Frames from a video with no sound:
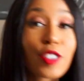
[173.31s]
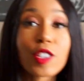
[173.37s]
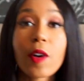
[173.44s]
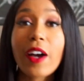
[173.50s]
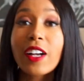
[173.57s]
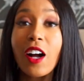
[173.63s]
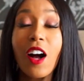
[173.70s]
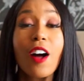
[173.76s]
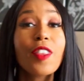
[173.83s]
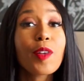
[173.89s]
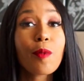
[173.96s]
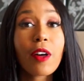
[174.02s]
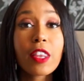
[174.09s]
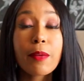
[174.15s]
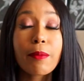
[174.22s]
So I got on the
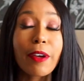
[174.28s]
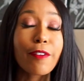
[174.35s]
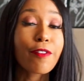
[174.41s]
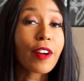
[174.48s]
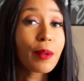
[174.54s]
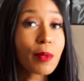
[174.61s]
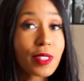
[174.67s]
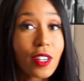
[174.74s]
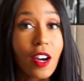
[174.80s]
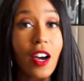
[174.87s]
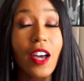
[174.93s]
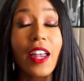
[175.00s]
one that my friend was on.